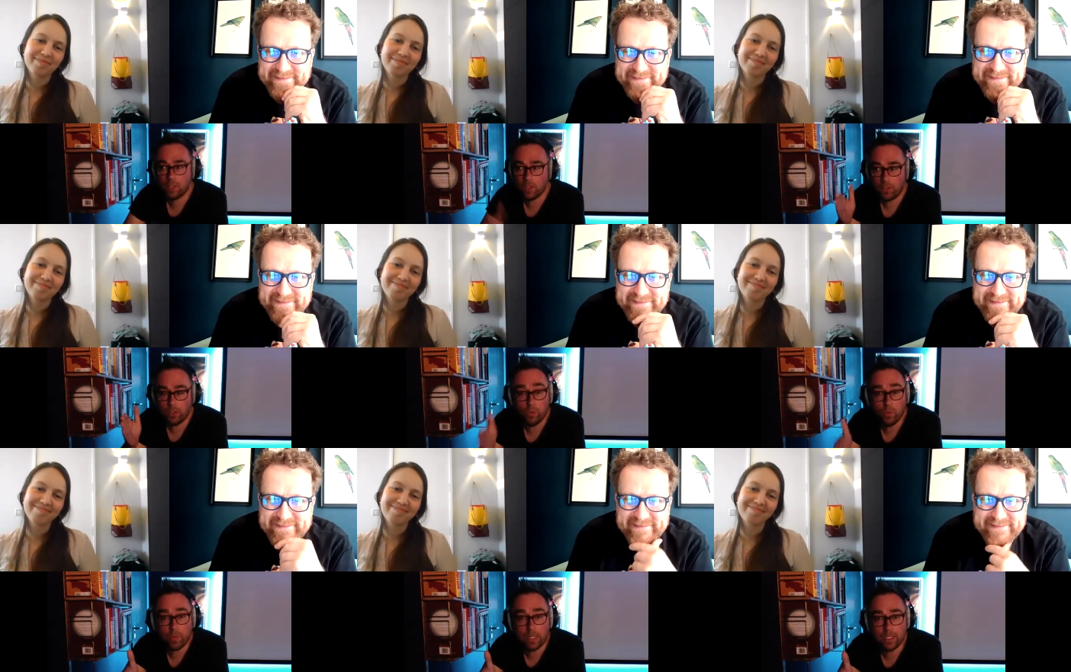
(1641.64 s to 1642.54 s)
Speaker 1: you
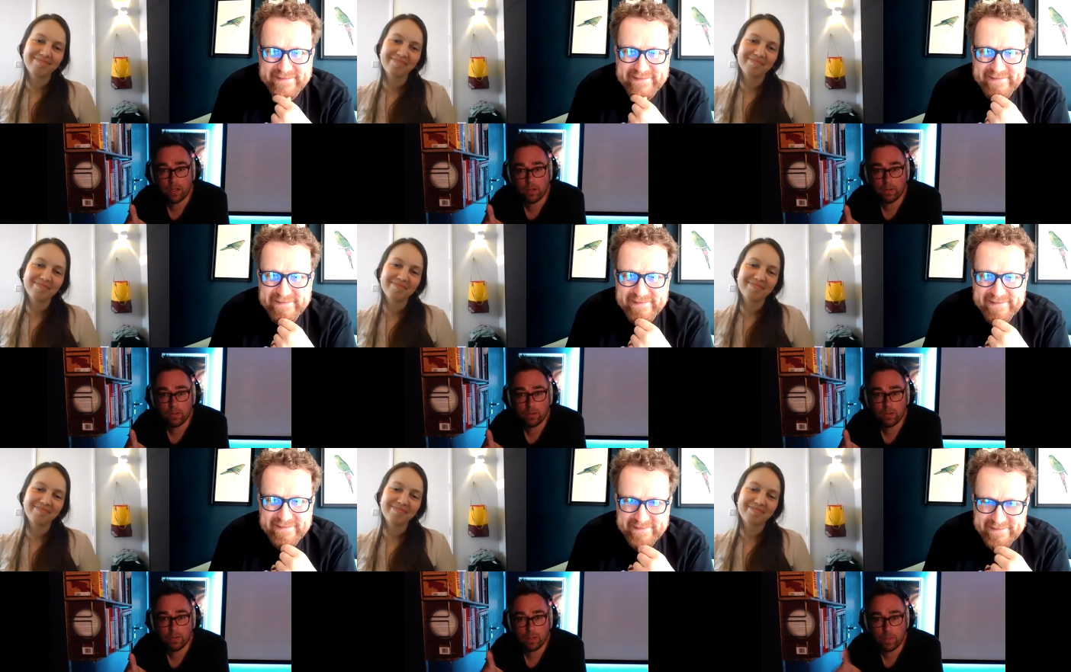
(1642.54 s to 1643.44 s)
already know
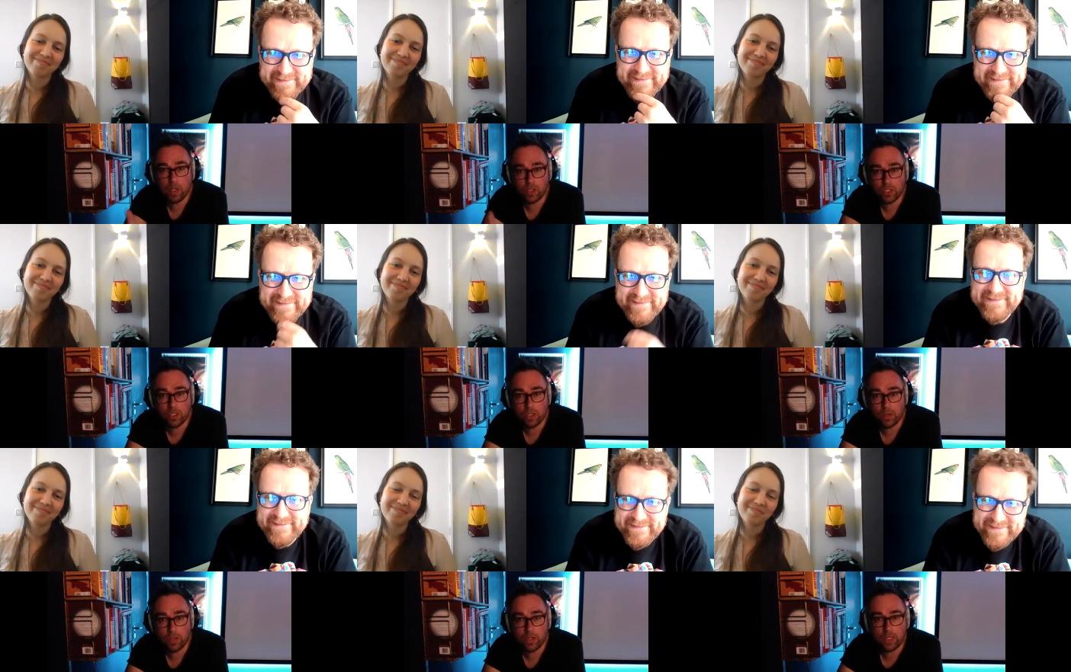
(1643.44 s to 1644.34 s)
the person that
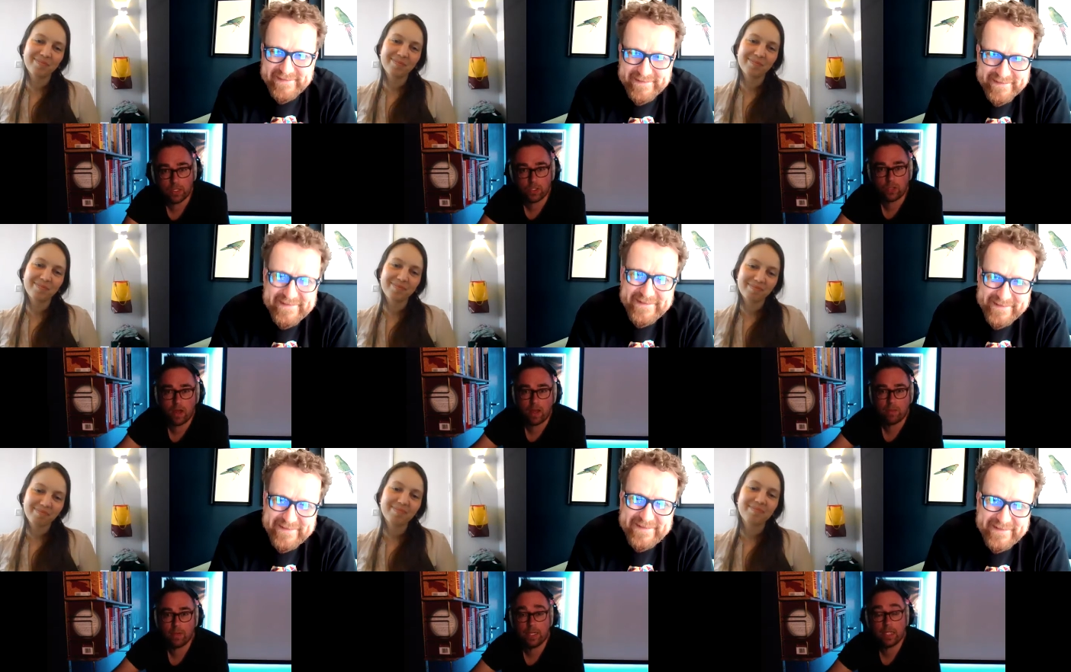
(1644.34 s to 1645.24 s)
you're going to describe.
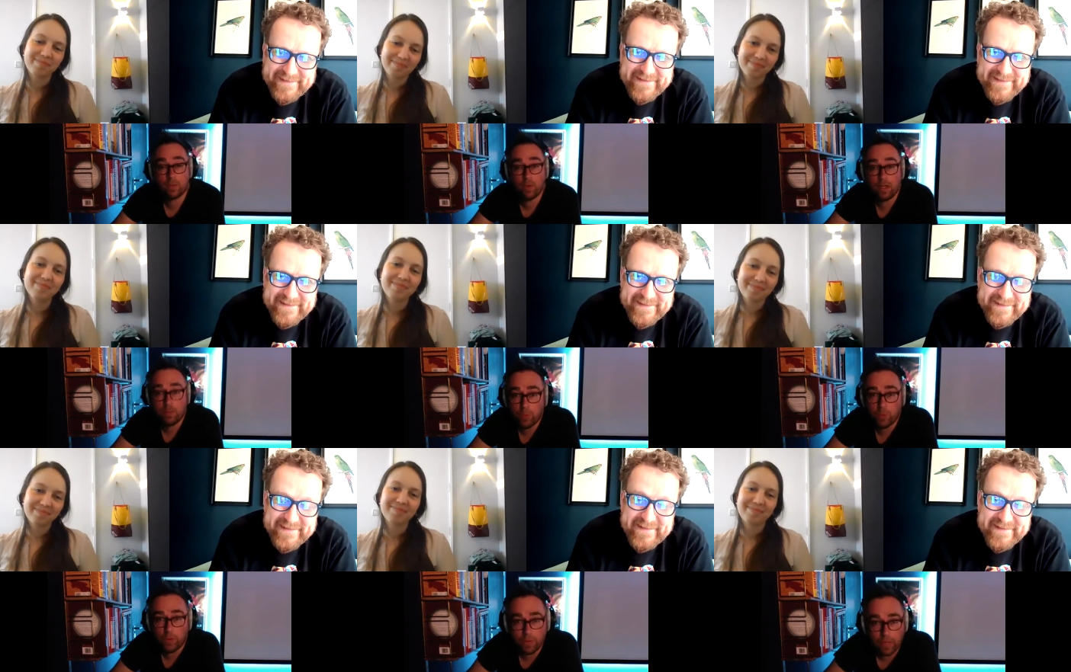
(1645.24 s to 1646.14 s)
And that's quite an
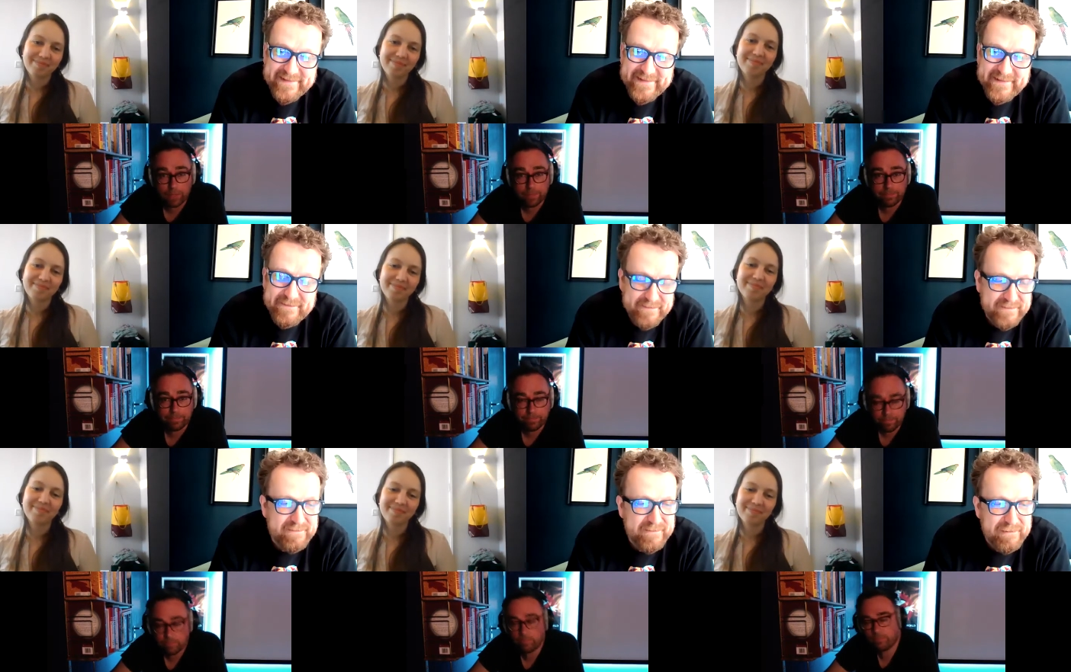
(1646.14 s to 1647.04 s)
important thing.
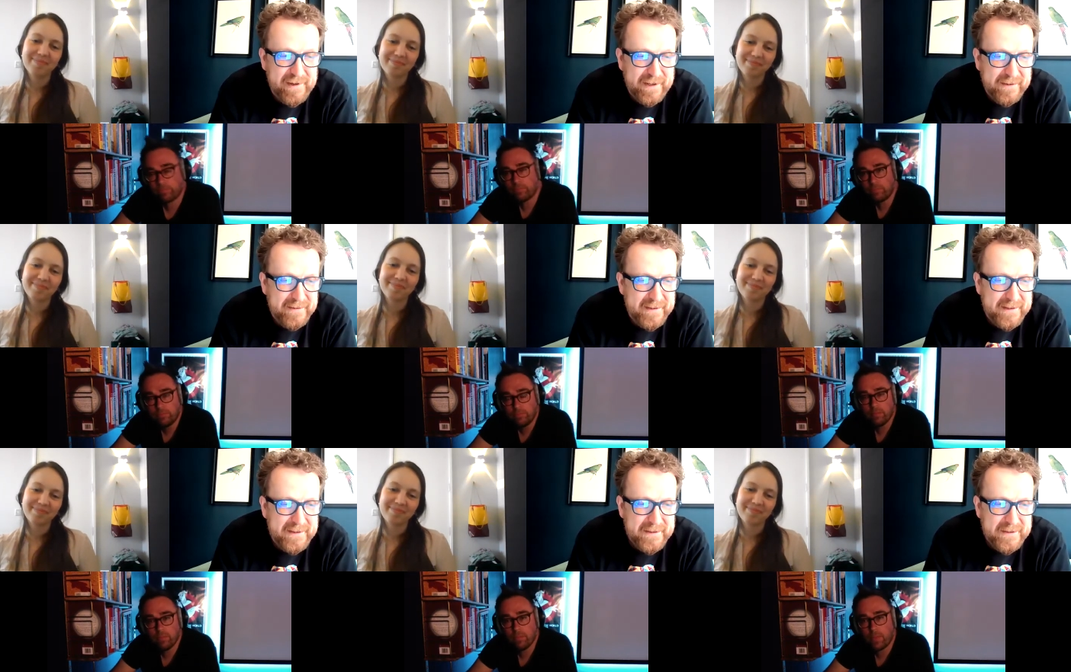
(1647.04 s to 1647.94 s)

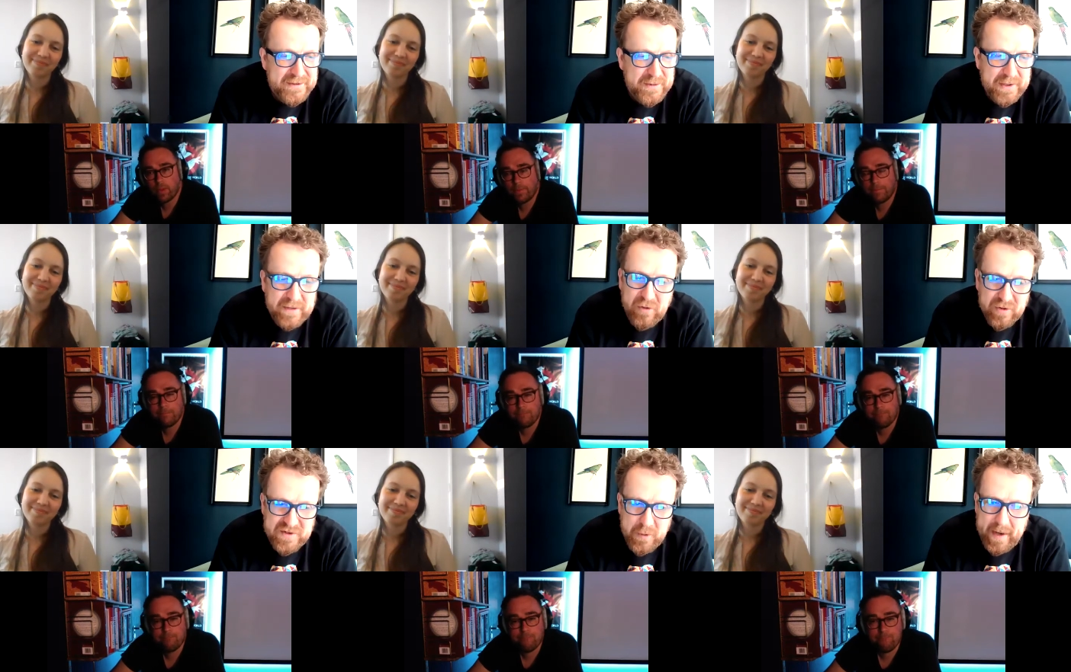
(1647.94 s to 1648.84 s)
Speaker 2: Brilliant. You've
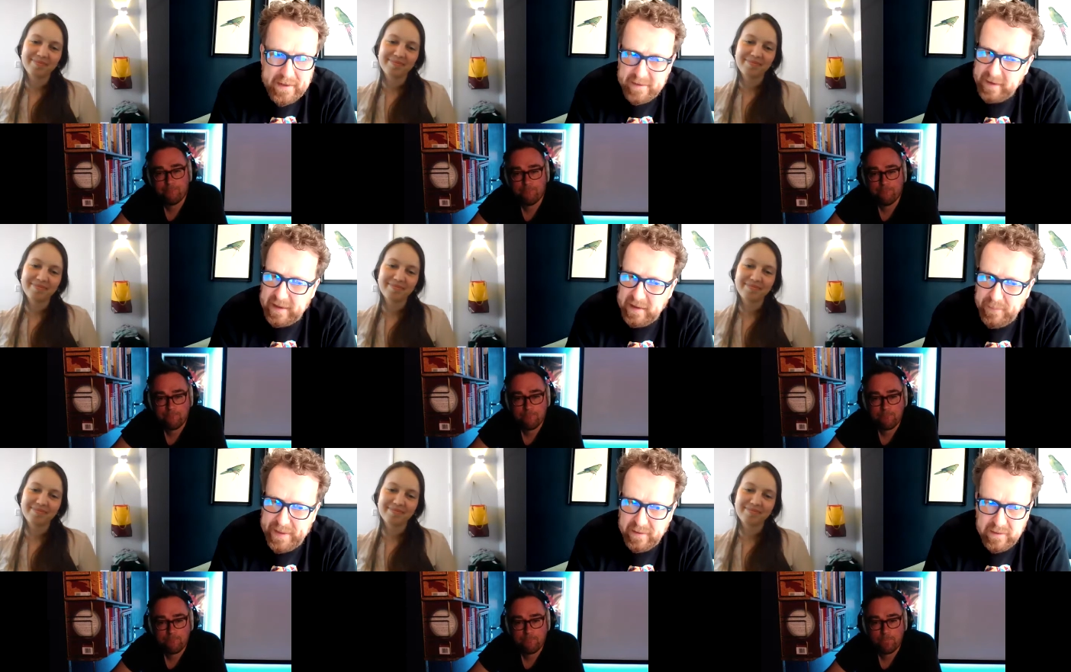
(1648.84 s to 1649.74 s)
got Joanne thinking
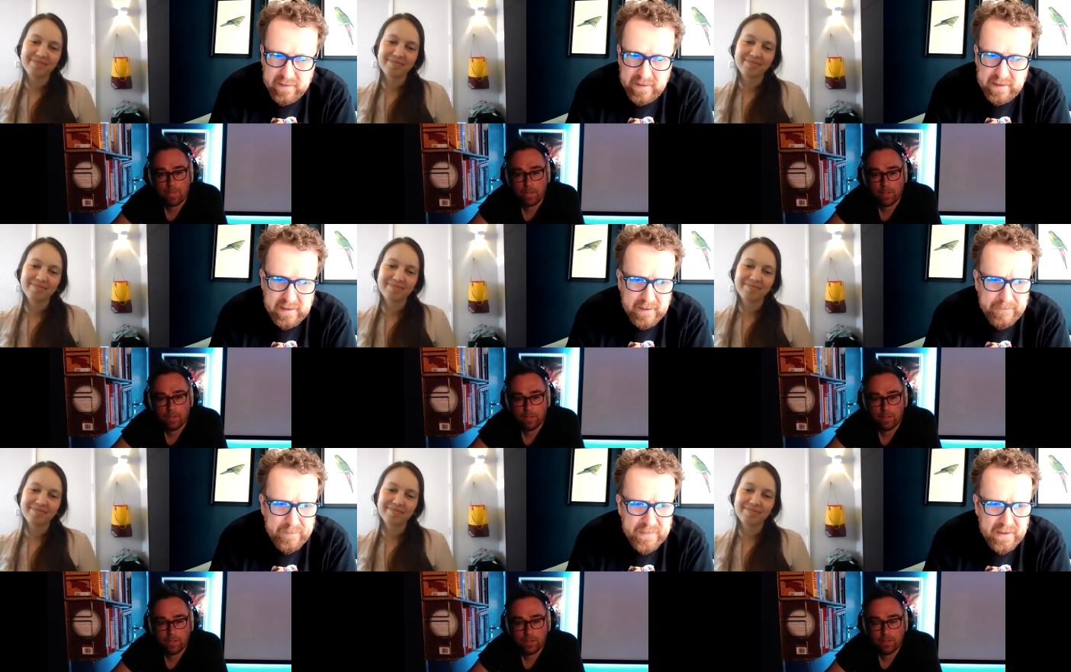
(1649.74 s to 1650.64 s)
about the.
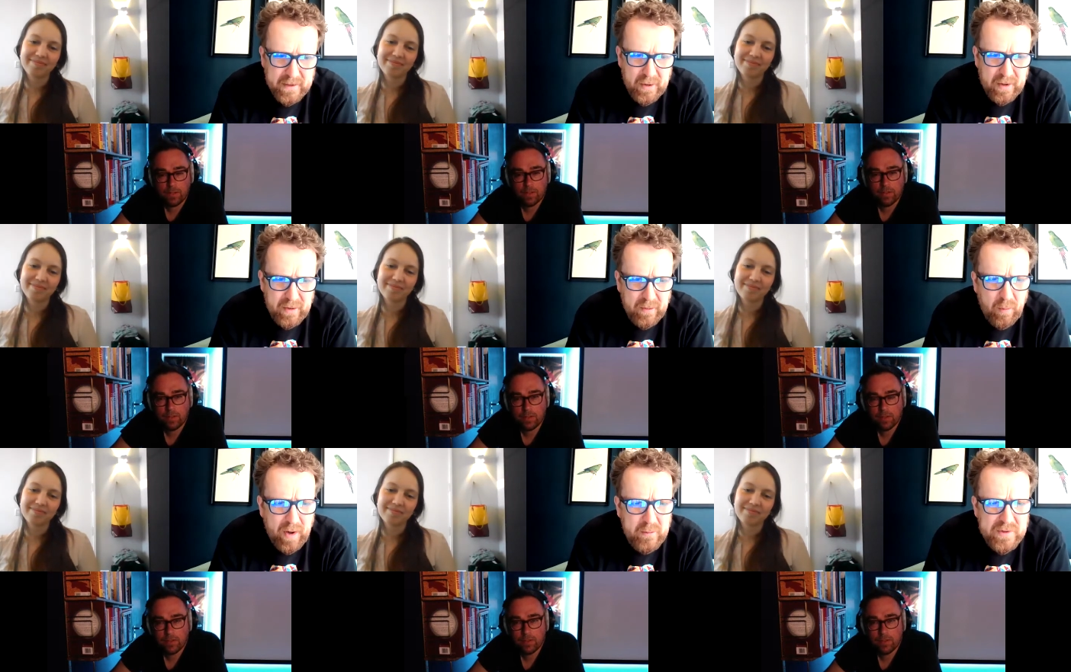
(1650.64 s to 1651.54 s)
Um
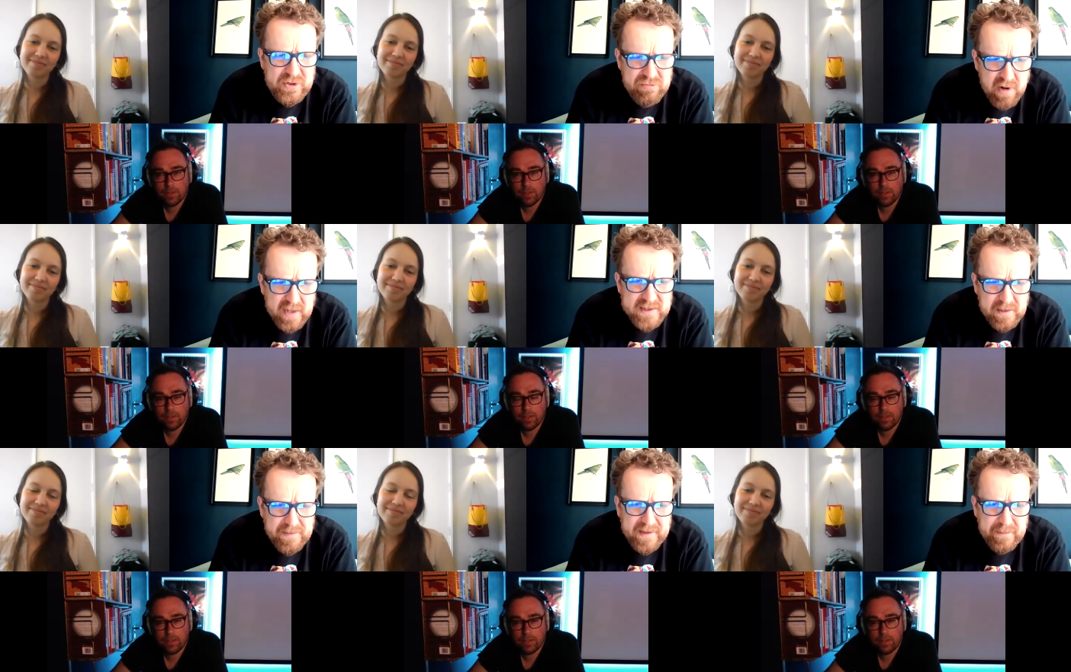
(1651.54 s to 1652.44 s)
why would you write
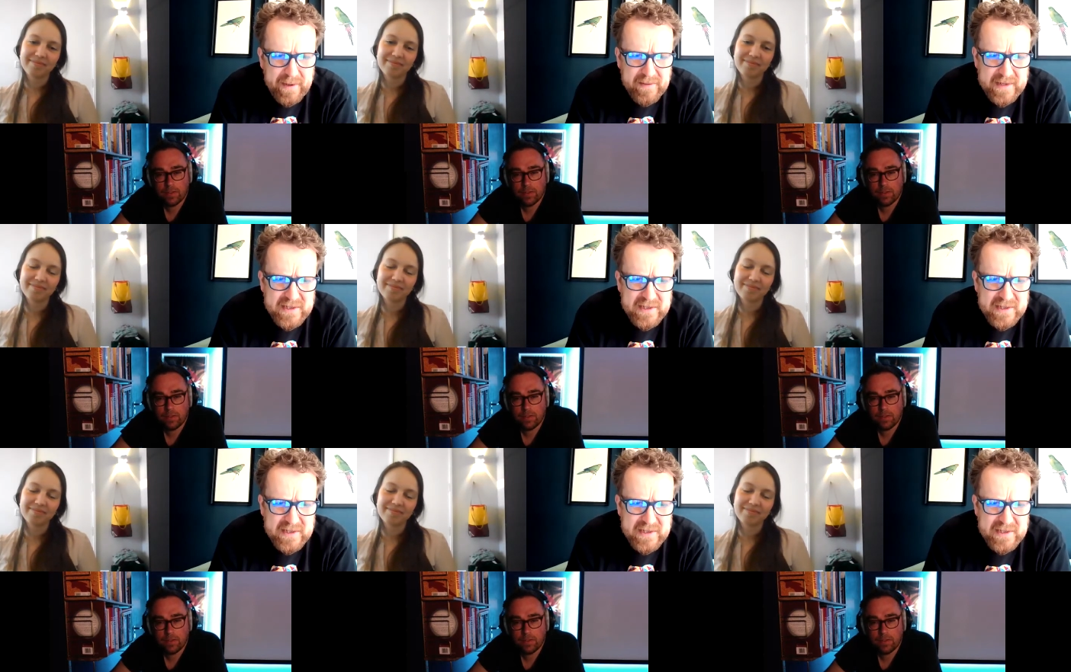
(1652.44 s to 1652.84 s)
something about the